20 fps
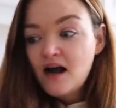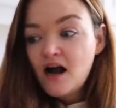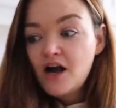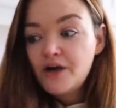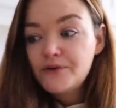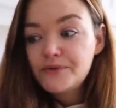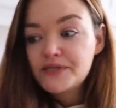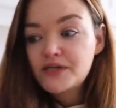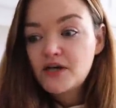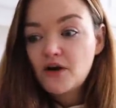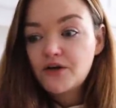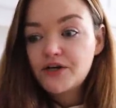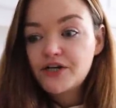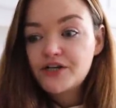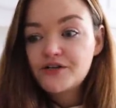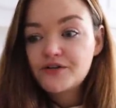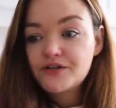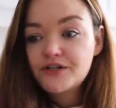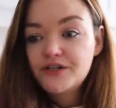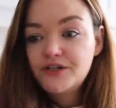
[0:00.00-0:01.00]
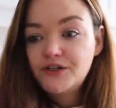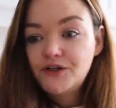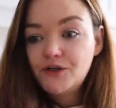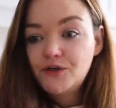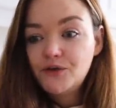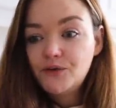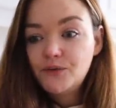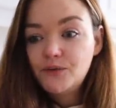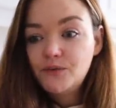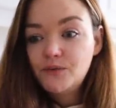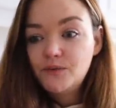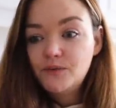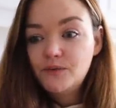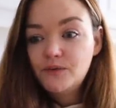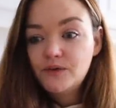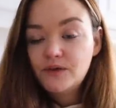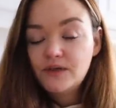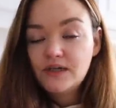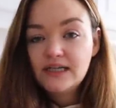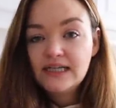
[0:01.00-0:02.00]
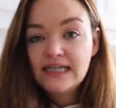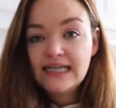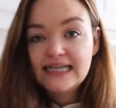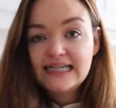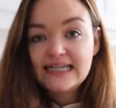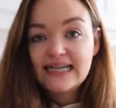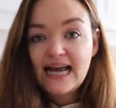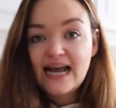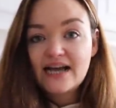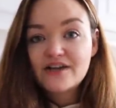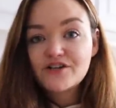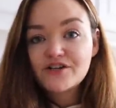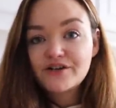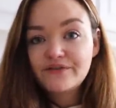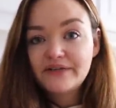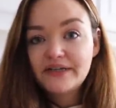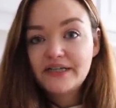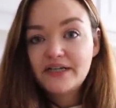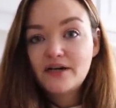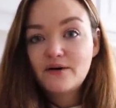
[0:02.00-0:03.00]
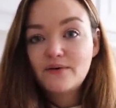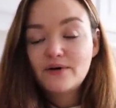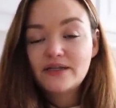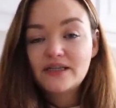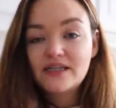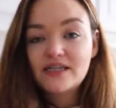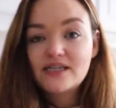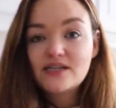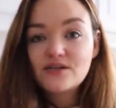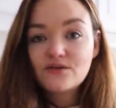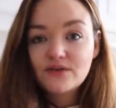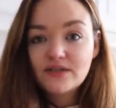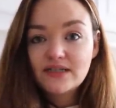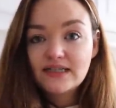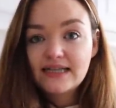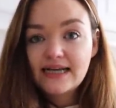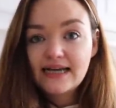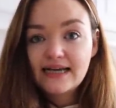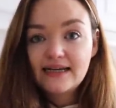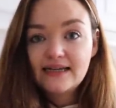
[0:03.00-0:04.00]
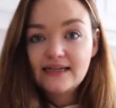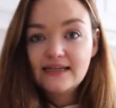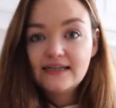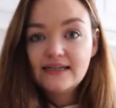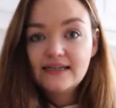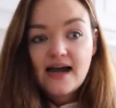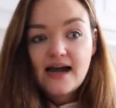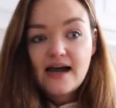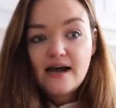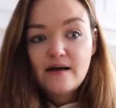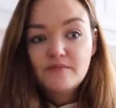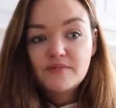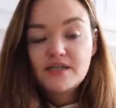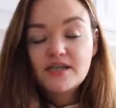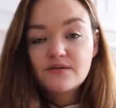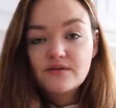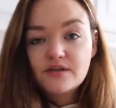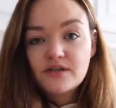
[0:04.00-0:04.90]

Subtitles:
I was gonna just do like an extra video on the Sunday. So